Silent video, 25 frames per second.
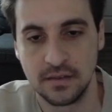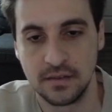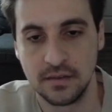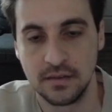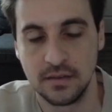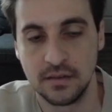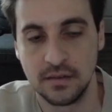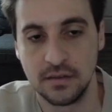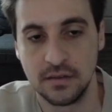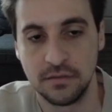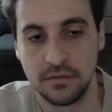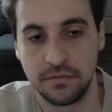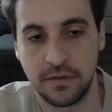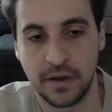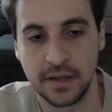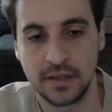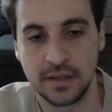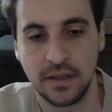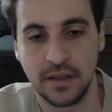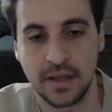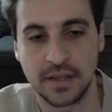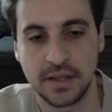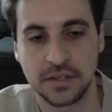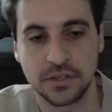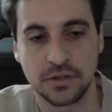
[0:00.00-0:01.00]
the
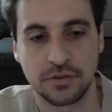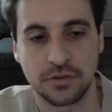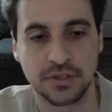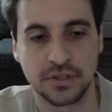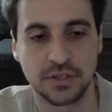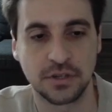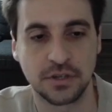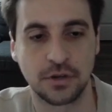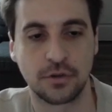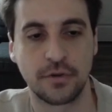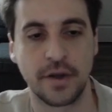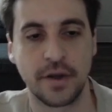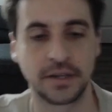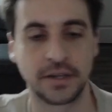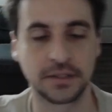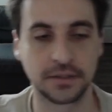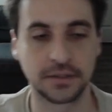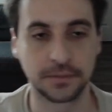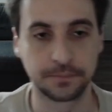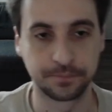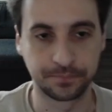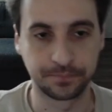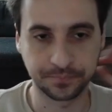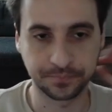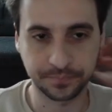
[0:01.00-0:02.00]
final answer is correct.
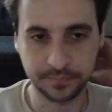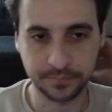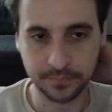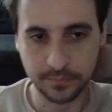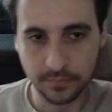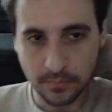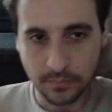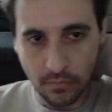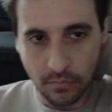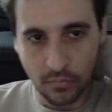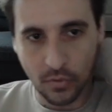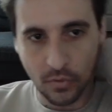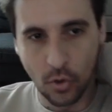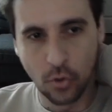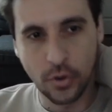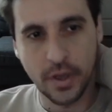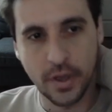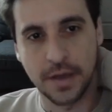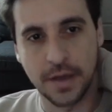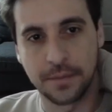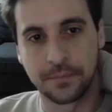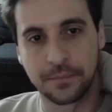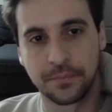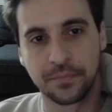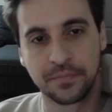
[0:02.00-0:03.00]

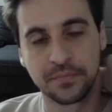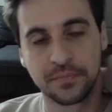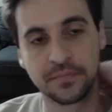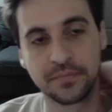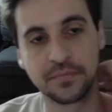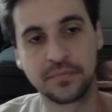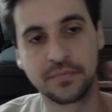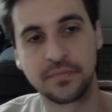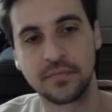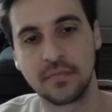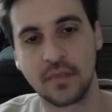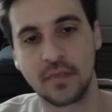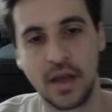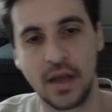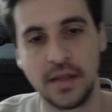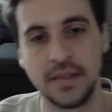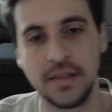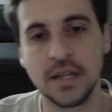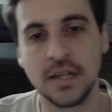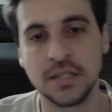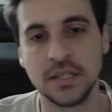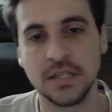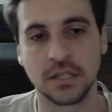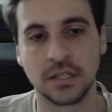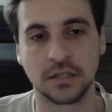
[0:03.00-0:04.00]
Okay, and
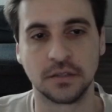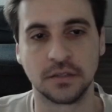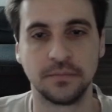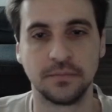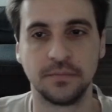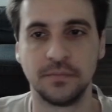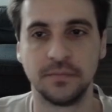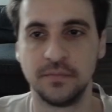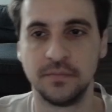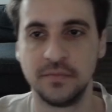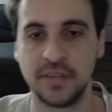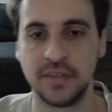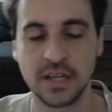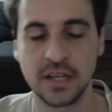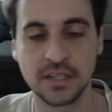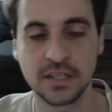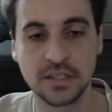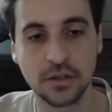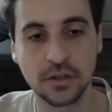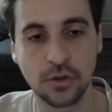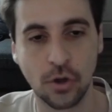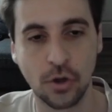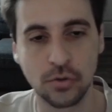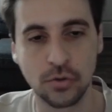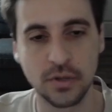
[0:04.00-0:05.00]
that's it. That's
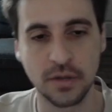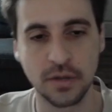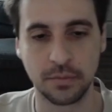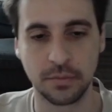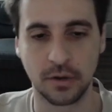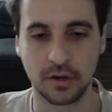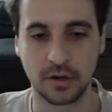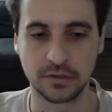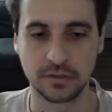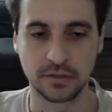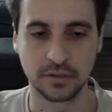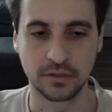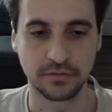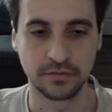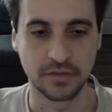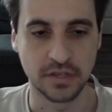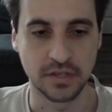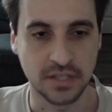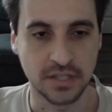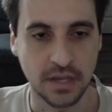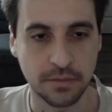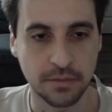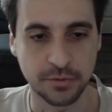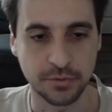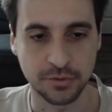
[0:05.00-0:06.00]
the coding part of
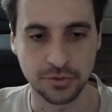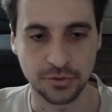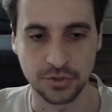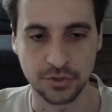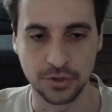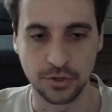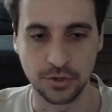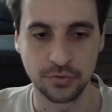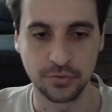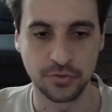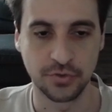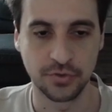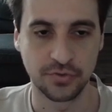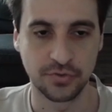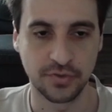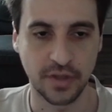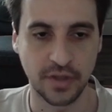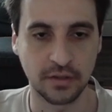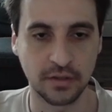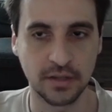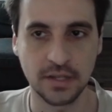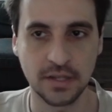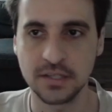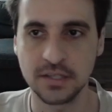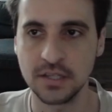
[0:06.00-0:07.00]
this episode. Now
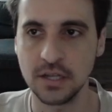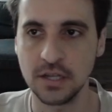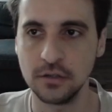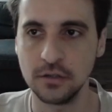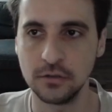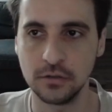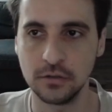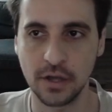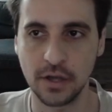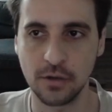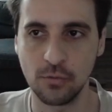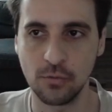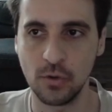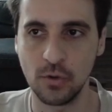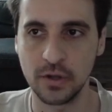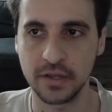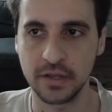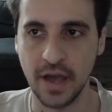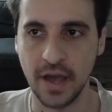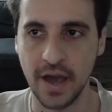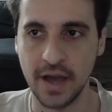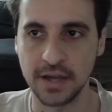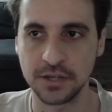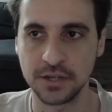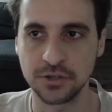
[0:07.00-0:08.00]
let's take a look at what
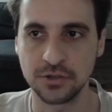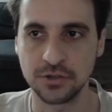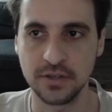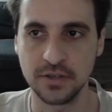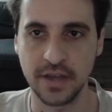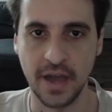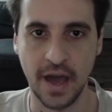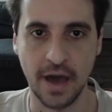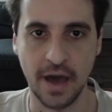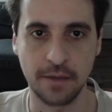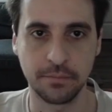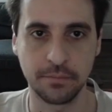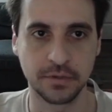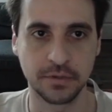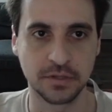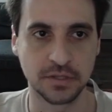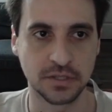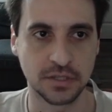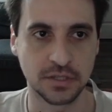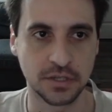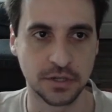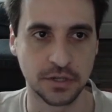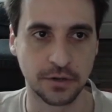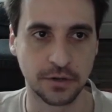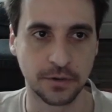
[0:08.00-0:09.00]
actually
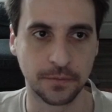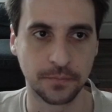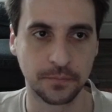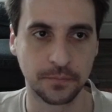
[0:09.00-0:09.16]
happens here.